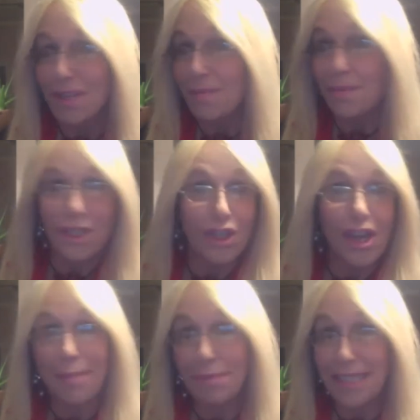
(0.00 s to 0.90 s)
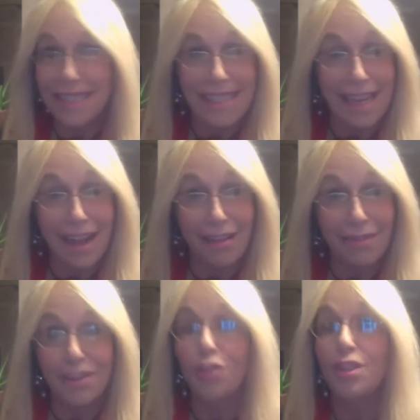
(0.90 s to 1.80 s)
reshaped
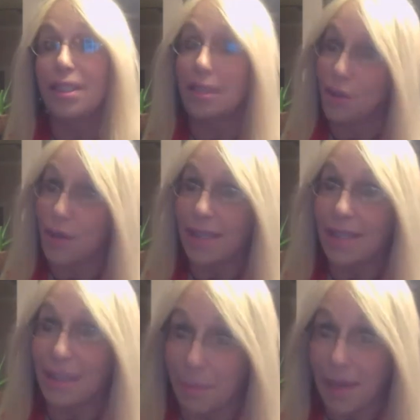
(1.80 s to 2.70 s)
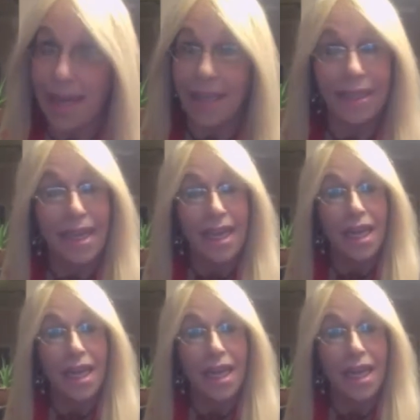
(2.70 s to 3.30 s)
itself due to stress and pain